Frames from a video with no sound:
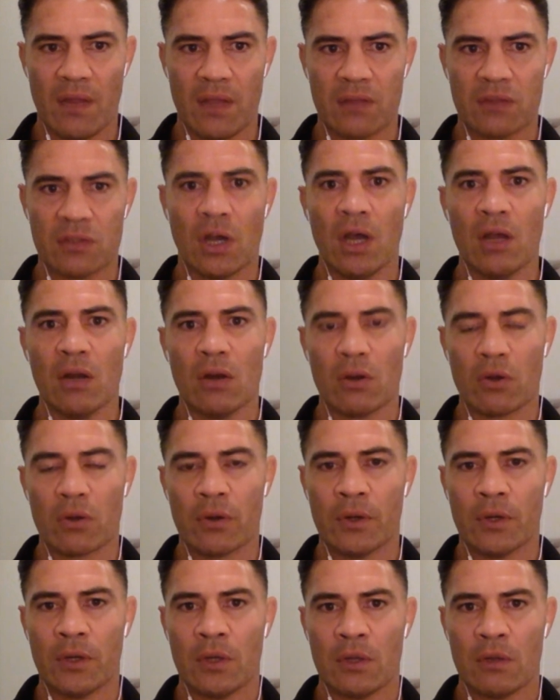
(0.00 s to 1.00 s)
dialogue
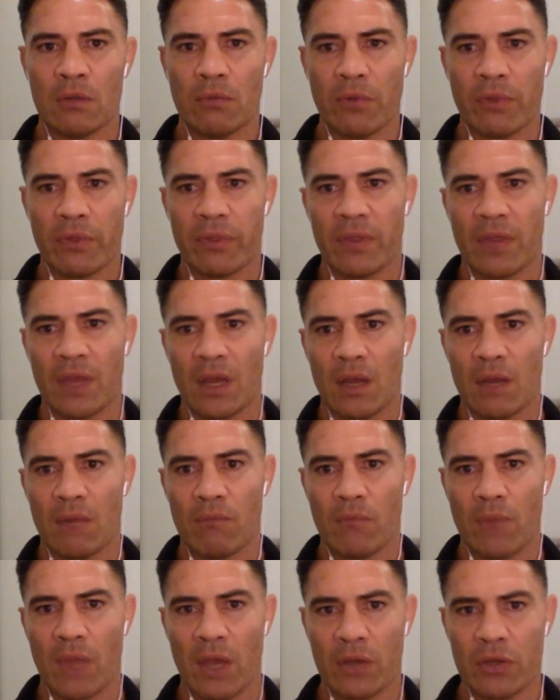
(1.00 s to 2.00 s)
with
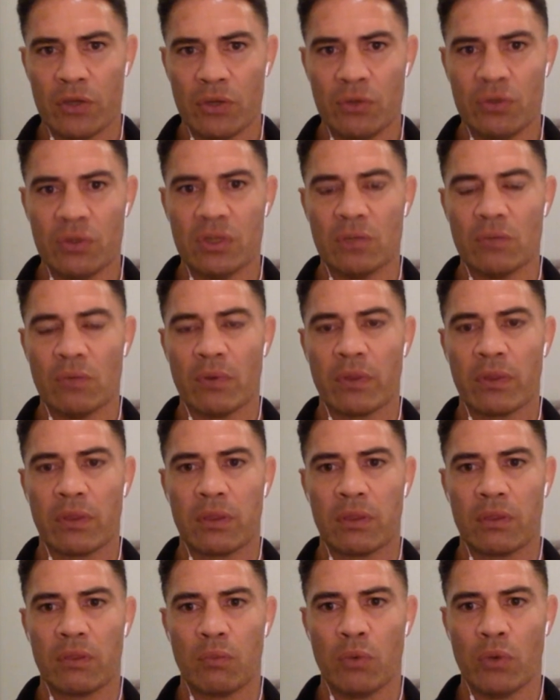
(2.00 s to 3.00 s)
our union,
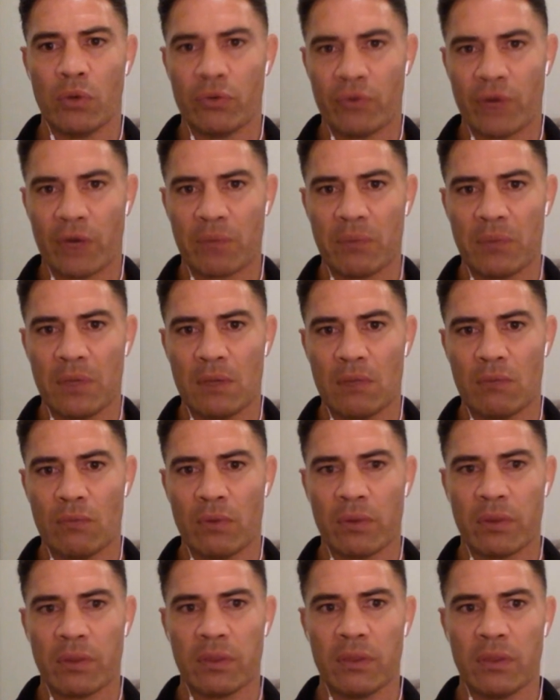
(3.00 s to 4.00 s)
with World Rugby,
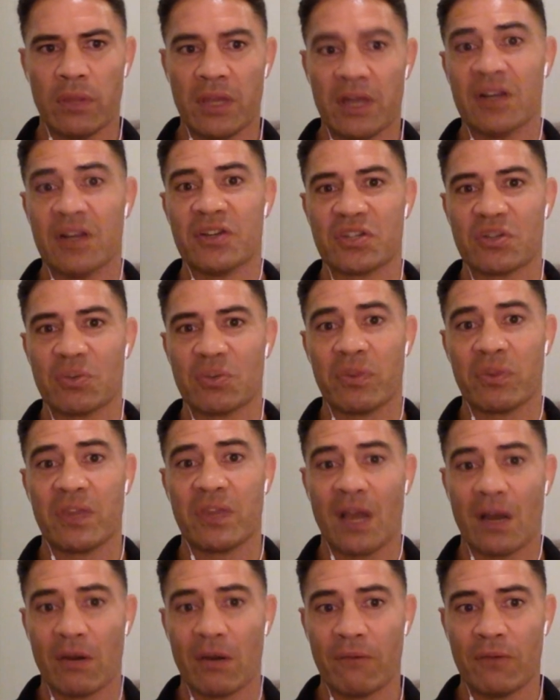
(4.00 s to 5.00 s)
with the English, with the
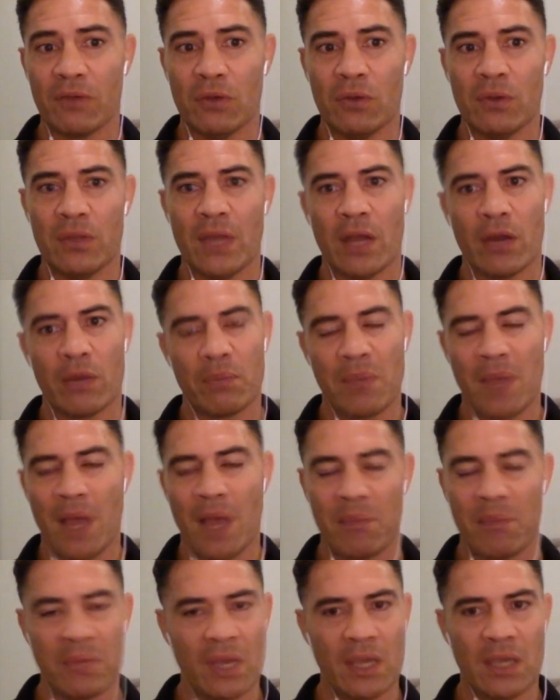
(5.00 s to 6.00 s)
RFU, the
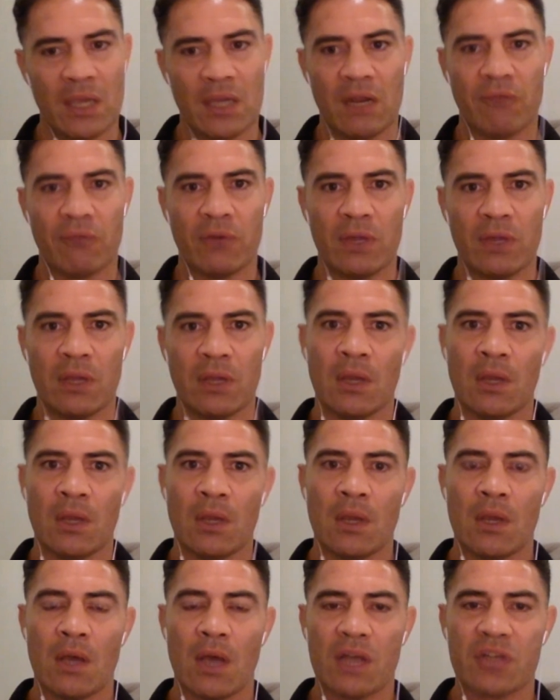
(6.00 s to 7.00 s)
RPA, and every
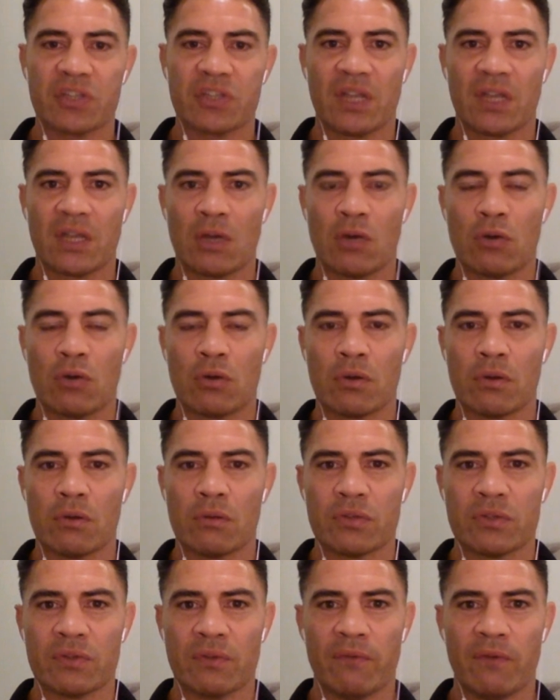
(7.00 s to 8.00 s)
stakeholder that
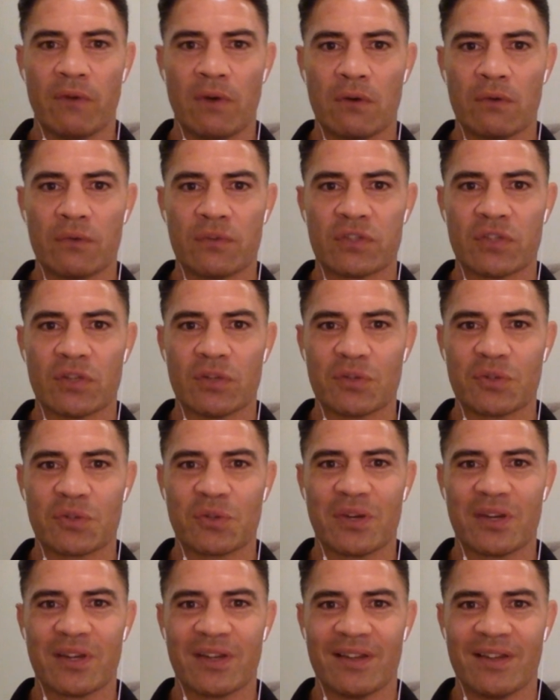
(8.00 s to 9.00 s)
was involved. So it was
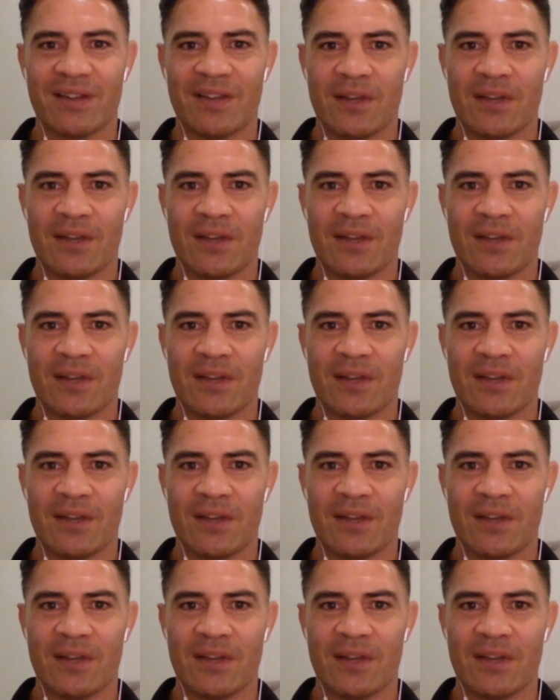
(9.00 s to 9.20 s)
quite a